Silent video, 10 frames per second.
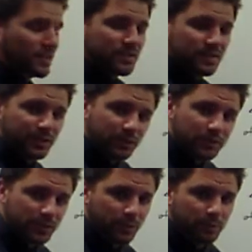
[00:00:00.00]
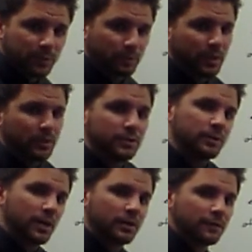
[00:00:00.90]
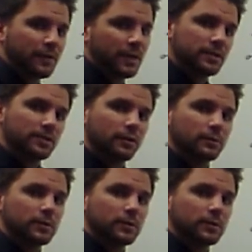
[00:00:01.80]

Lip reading: zero slope compared to an undefined slope.